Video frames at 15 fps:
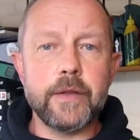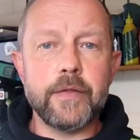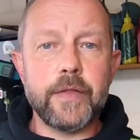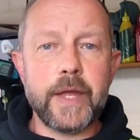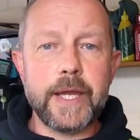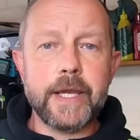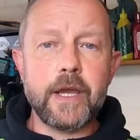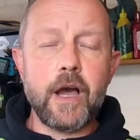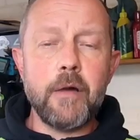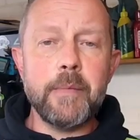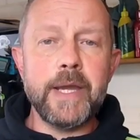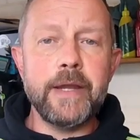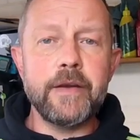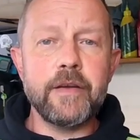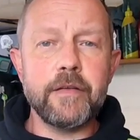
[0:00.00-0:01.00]
they come
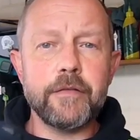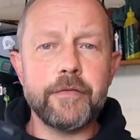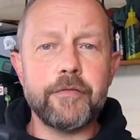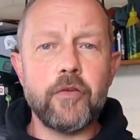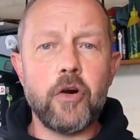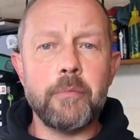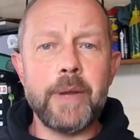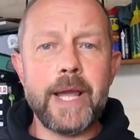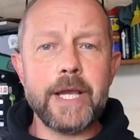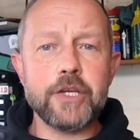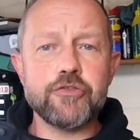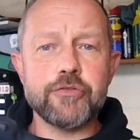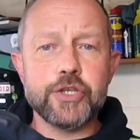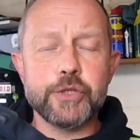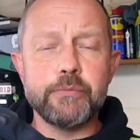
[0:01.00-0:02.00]
in from
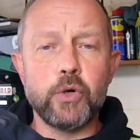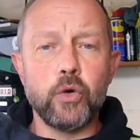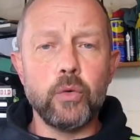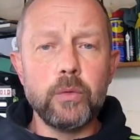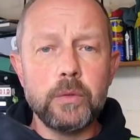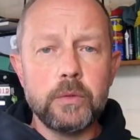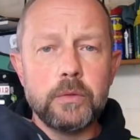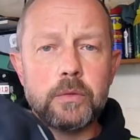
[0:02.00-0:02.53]
extra small,